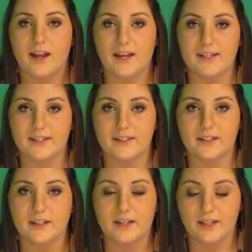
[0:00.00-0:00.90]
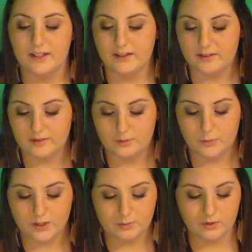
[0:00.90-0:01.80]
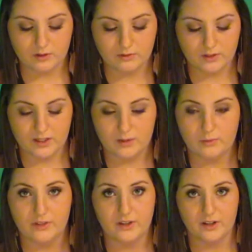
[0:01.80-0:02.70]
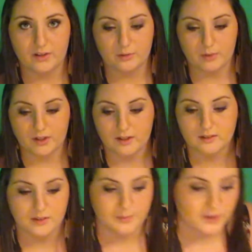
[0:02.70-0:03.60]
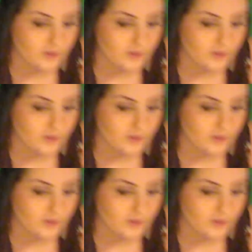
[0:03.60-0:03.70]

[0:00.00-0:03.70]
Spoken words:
And it works wonderfully with their other product. Let me